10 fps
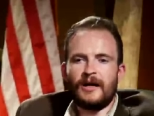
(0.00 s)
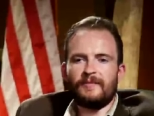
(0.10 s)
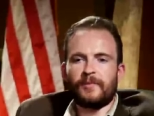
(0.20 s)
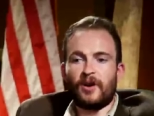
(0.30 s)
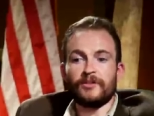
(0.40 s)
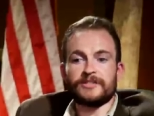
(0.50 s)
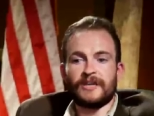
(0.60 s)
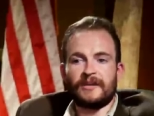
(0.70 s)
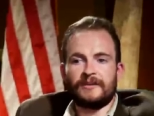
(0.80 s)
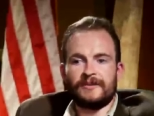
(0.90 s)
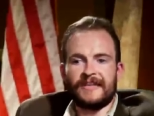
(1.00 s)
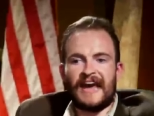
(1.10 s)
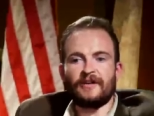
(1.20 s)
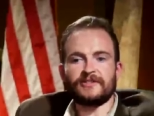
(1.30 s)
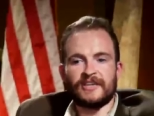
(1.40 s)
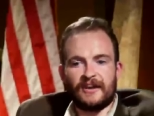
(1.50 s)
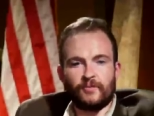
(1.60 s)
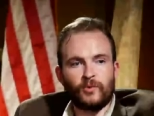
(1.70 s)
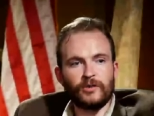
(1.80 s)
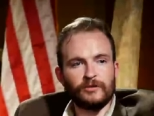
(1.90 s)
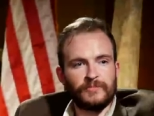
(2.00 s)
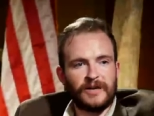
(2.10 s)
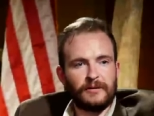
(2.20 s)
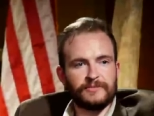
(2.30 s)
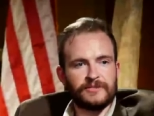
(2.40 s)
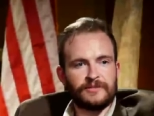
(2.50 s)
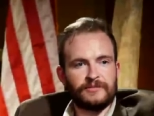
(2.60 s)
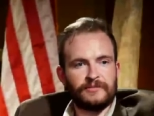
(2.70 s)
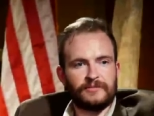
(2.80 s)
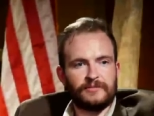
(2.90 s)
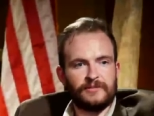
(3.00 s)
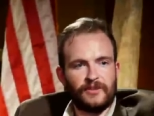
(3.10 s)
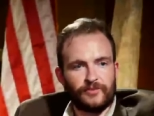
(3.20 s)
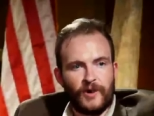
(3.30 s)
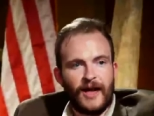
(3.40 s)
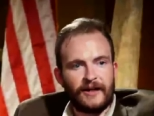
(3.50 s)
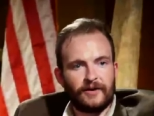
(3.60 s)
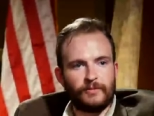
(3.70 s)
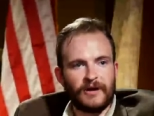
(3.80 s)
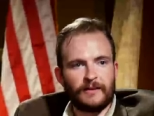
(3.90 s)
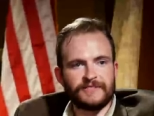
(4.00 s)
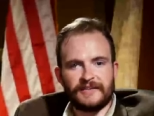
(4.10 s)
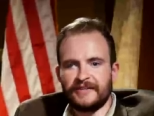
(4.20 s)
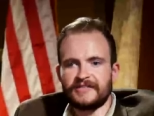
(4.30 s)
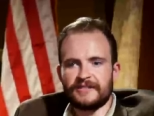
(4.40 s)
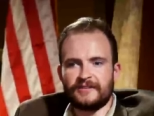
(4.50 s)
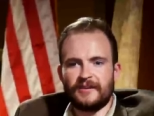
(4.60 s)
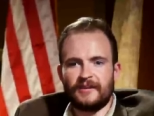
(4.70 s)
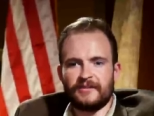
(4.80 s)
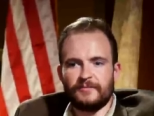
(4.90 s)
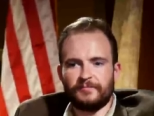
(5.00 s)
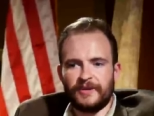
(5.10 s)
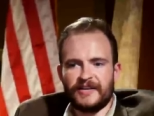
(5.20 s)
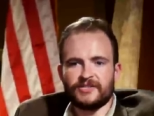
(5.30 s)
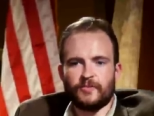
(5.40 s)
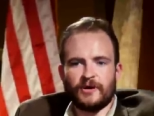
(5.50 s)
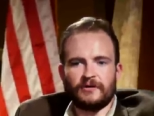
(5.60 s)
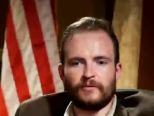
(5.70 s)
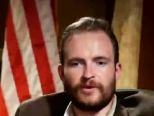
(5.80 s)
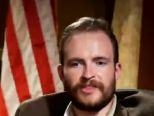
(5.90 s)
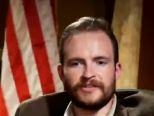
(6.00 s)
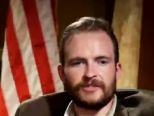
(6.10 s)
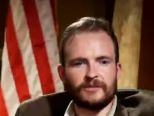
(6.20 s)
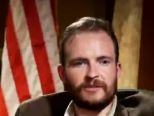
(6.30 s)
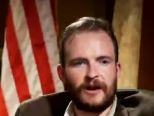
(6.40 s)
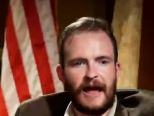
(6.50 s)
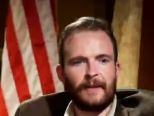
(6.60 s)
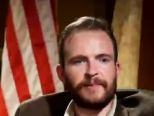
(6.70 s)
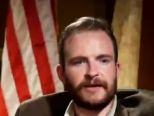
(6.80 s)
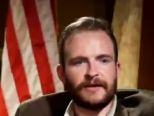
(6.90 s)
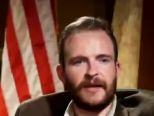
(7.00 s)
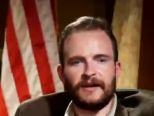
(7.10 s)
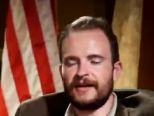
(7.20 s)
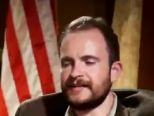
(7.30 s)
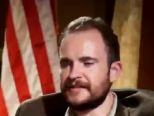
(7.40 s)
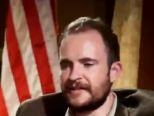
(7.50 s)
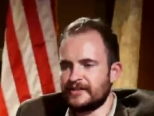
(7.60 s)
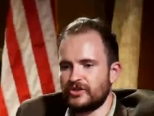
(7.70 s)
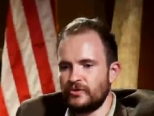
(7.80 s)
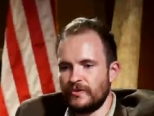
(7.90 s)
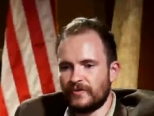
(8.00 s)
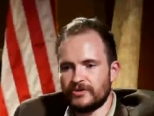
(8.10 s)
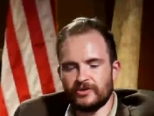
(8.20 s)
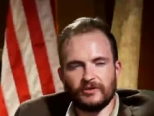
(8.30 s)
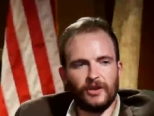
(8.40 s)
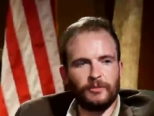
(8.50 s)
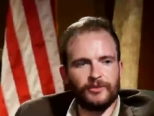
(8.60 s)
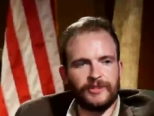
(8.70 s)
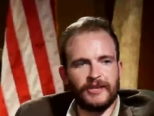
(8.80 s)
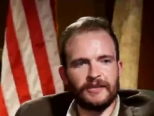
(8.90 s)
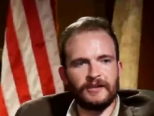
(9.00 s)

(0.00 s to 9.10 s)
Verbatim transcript: But all of a sudden, the outside world becomes the threat, or becomes at least the, the place where, where things are, are happening. And it is this universal global thing.